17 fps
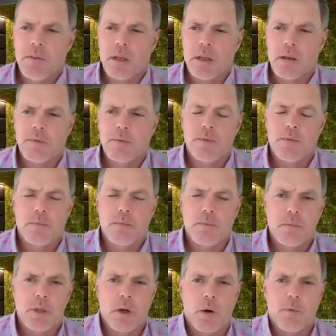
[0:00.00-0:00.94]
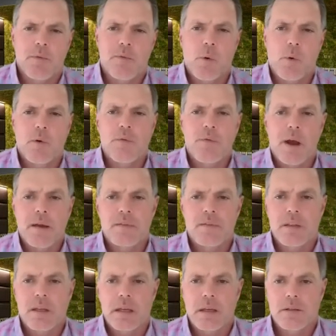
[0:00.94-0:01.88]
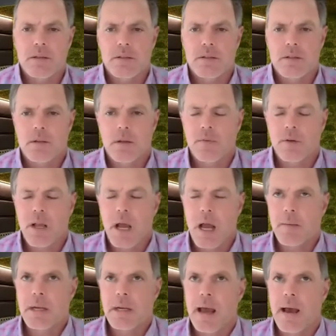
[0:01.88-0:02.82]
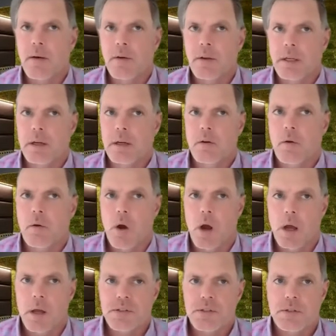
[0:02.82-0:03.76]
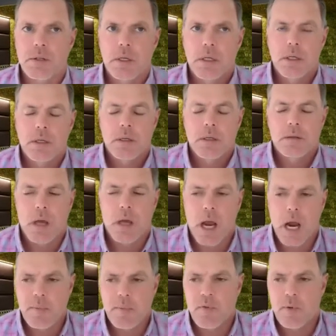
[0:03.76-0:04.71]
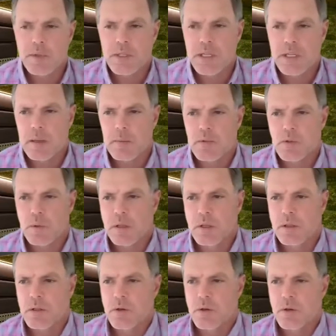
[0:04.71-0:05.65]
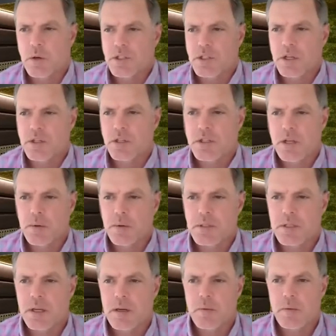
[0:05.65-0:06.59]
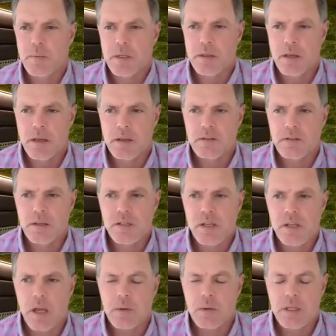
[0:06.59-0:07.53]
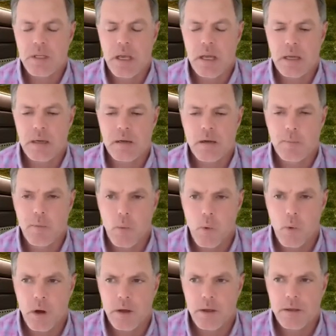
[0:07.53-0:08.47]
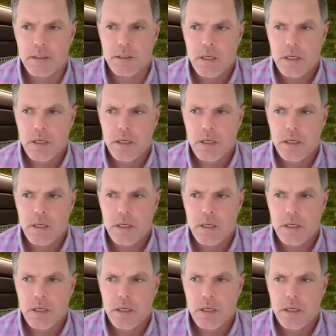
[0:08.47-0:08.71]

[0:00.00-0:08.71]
of 4 or 5 things of commonality across the high performing teams within these organizations, I would say it would be this. I would say number one,